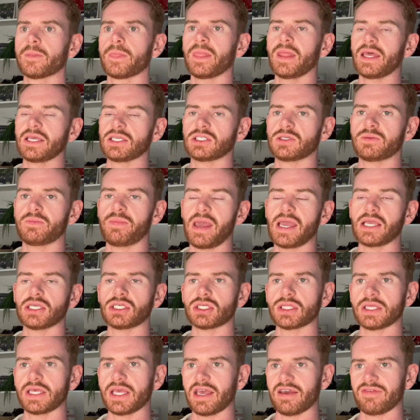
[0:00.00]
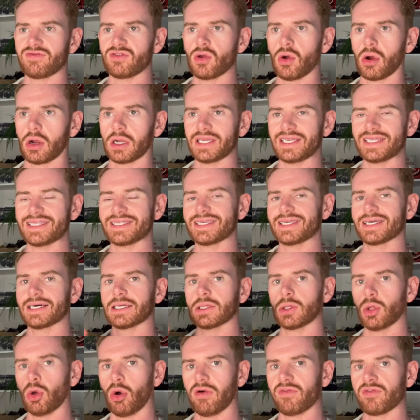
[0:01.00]
especially if you are eating a
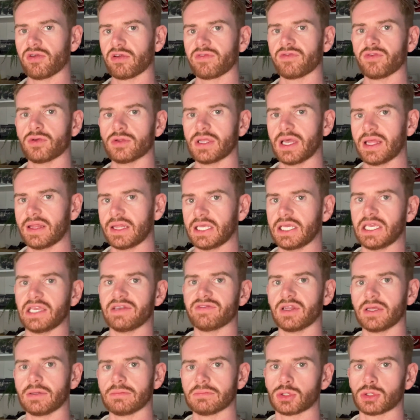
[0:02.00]
lot of your food in the evening.